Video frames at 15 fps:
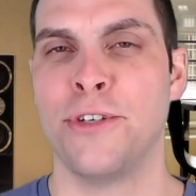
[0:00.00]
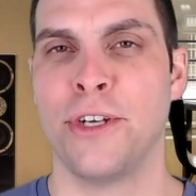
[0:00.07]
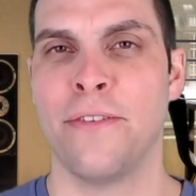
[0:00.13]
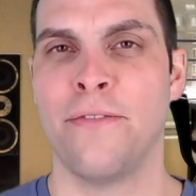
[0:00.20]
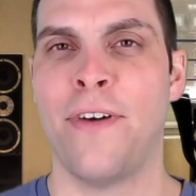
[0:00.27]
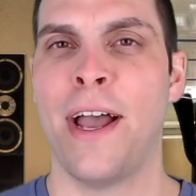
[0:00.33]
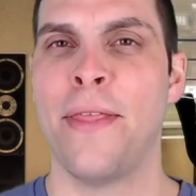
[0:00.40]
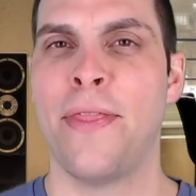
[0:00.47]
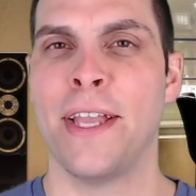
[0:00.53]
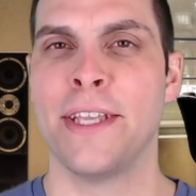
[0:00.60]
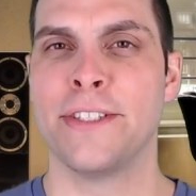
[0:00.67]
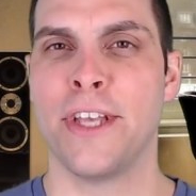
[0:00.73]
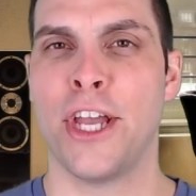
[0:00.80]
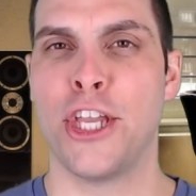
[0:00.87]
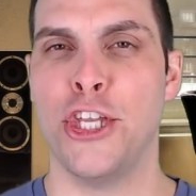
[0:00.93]
You're going to find
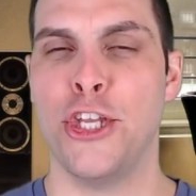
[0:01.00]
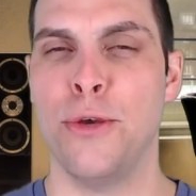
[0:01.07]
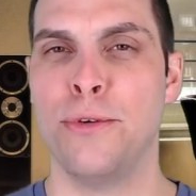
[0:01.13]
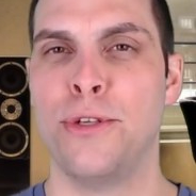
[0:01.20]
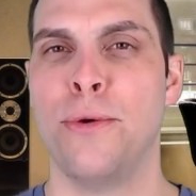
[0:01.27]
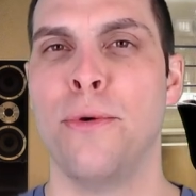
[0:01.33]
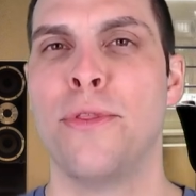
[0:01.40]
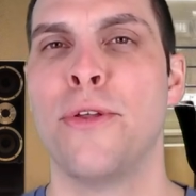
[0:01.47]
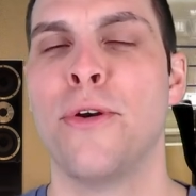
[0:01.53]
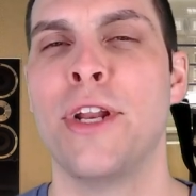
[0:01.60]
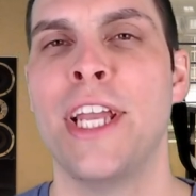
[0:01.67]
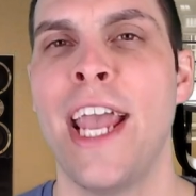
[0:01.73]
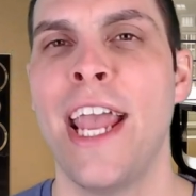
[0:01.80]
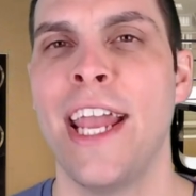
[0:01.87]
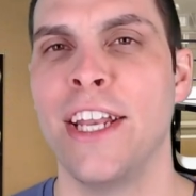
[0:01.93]
things like
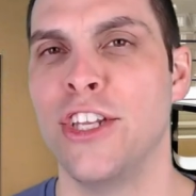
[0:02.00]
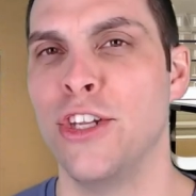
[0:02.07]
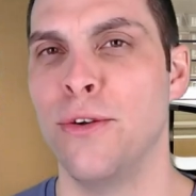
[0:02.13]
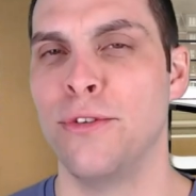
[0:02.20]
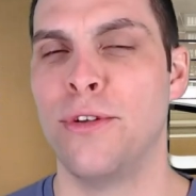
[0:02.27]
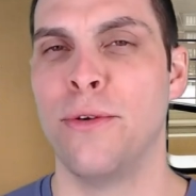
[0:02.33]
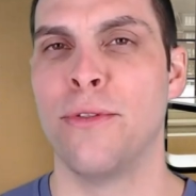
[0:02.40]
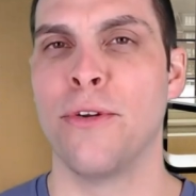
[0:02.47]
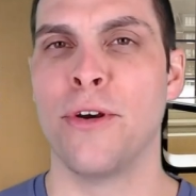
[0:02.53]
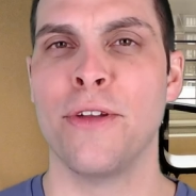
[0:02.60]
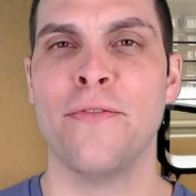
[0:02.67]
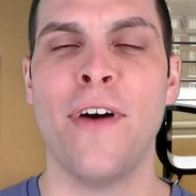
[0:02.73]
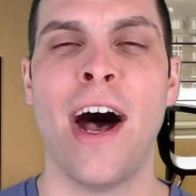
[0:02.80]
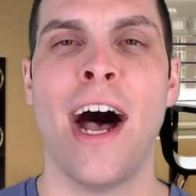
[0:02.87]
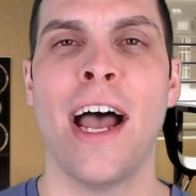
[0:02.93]
U238 and
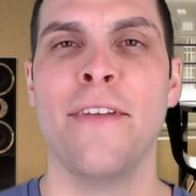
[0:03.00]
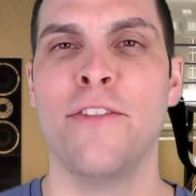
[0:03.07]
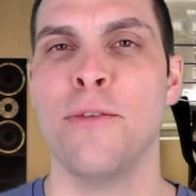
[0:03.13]
U235.